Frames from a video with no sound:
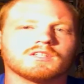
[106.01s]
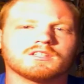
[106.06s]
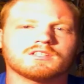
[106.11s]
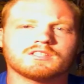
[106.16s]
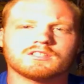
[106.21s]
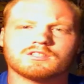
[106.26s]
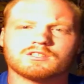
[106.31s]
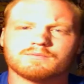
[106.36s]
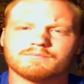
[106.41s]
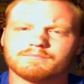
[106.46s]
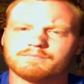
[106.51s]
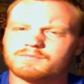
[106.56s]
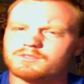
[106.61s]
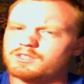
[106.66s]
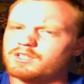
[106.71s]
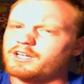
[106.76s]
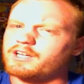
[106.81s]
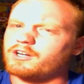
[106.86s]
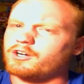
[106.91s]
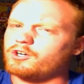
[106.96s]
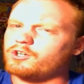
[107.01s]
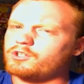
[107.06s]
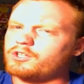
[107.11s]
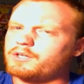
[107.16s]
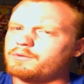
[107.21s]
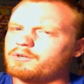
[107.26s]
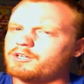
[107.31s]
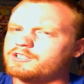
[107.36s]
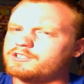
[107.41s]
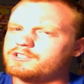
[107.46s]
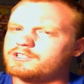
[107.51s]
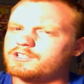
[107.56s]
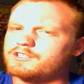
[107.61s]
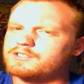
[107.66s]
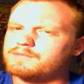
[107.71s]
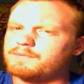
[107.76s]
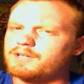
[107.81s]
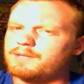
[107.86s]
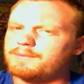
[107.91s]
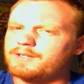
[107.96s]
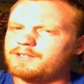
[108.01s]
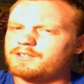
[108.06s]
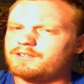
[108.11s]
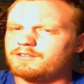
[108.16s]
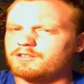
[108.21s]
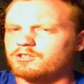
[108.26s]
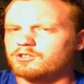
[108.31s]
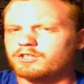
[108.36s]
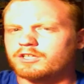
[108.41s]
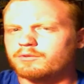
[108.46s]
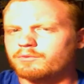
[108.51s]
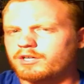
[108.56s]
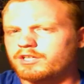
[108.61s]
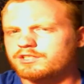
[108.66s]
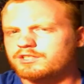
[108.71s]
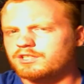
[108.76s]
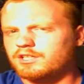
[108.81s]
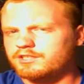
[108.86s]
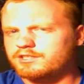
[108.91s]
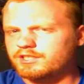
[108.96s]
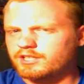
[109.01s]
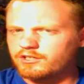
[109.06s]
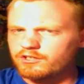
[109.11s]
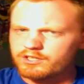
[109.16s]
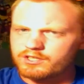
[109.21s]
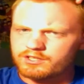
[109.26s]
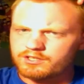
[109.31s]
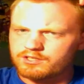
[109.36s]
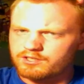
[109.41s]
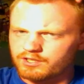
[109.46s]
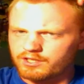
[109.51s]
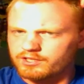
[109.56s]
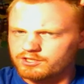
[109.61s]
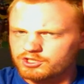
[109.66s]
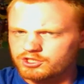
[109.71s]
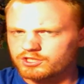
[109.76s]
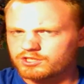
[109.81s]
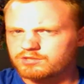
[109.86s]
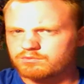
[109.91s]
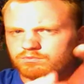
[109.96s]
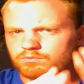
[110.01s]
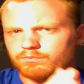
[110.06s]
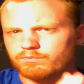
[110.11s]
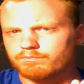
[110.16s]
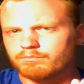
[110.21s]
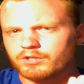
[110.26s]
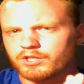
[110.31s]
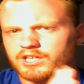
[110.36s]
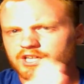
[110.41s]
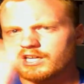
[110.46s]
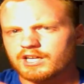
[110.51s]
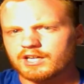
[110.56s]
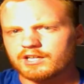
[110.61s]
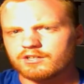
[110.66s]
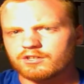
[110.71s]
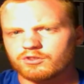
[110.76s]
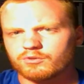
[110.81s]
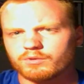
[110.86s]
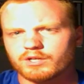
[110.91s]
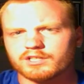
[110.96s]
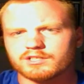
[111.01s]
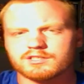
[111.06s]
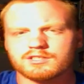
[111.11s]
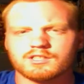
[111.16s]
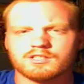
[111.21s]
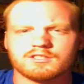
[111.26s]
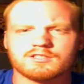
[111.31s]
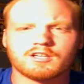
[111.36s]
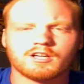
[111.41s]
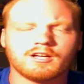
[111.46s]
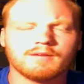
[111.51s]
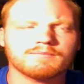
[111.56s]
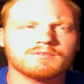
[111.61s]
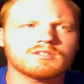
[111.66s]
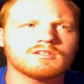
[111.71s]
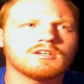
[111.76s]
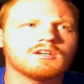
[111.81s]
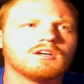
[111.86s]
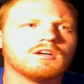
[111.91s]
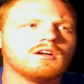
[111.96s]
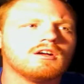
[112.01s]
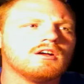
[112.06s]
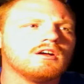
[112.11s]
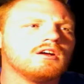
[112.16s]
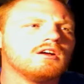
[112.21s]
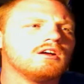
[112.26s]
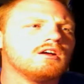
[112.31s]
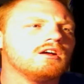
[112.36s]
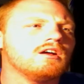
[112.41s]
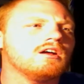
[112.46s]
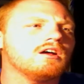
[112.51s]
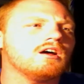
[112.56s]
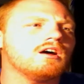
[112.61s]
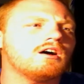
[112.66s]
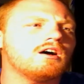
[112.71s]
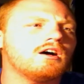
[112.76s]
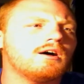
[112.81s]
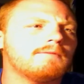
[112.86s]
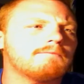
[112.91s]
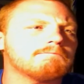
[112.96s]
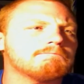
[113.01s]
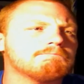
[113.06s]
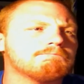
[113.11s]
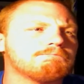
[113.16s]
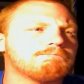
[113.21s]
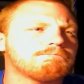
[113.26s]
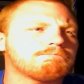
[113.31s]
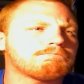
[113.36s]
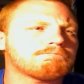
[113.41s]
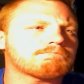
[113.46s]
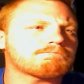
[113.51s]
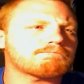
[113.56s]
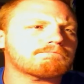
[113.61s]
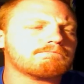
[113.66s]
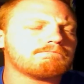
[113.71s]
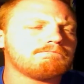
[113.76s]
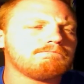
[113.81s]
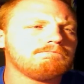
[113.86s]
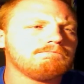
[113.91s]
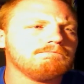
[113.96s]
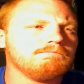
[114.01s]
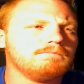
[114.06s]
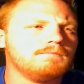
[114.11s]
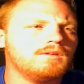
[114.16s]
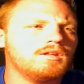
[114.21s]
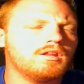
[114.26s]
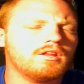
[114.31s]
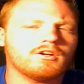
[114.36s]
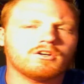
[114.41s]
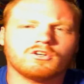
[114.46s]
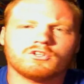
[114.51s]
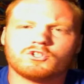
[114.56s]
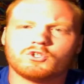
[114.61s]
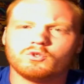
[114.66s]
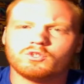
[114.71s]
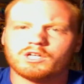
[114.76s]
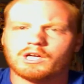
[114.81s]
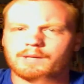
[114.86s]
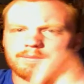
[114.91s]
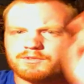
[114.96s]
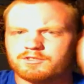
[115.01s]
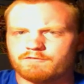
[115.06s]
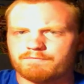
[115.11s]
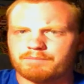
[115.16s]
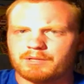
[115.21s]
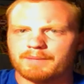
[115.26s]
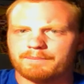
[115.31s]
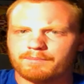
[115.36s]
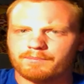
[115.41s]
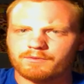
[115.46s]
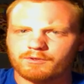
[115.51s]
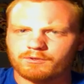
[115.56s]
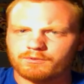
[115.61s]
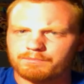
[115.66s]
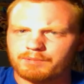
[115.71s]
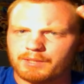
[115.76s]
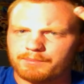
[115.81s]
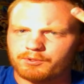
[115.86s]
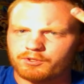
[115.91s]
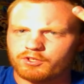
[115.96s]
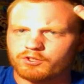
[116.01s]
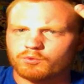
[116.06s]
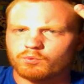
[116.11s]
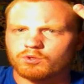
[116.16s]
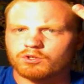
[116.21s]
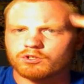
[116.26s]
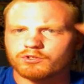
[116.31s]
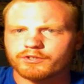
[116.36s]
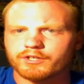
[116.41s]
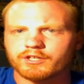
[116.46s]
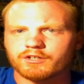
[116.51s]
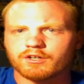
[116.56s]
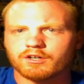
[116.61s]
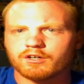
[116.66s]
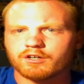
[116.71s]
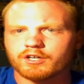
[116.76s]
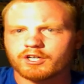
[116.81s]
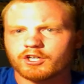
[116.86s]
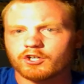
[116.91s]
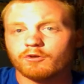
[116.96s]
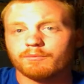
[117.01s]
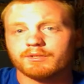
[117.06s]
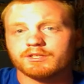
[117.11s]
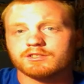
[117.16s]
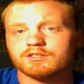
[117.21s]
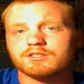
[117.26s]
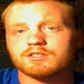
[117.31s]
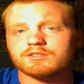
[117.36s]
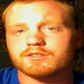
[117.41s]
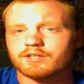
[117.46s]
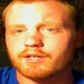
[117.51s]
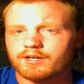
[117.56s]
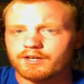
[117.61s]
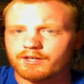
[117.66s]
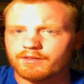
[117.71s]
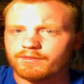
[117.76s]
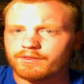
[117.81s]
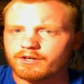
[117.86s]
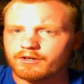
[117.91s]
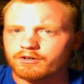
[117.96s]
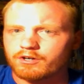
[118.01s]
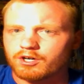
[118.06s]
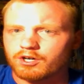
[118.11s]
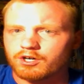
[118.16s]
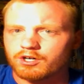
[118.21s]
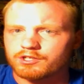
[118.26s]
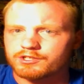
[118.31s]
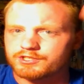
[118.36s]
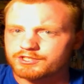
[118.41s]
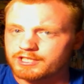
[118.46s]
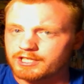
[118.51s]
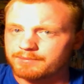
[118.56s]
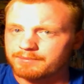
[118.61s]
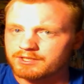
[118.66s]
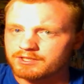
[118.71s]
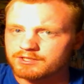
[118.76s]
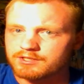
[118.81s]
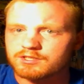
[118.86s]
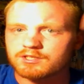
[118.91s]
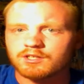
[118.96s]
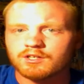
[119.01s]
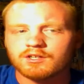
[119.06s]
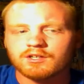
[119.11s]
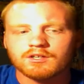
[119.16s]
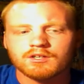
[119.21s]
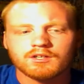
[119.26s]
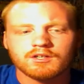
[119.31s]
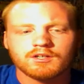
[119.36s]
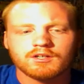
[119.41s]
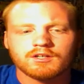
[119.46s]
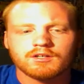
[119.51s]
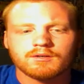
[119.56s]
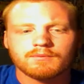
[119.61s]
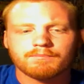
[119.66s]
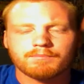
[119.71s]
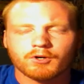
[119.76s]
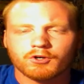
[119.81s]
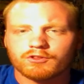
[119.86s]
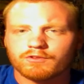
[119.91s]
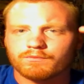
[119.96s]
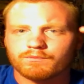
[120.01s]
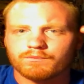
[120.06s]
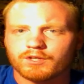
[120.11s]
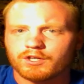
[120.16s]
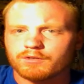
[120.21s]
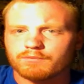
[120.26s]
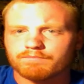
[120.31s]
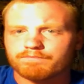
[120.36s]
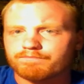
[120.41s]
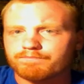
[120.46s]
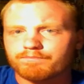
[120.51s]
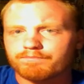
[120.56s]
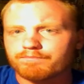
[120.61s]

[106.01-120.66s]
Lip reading: It's like early Renaissance, maybe? Early Renaissance era, like just leaning into the Renaissance times. There are two types of people in the world. There are humans and there are demons. Both, they're,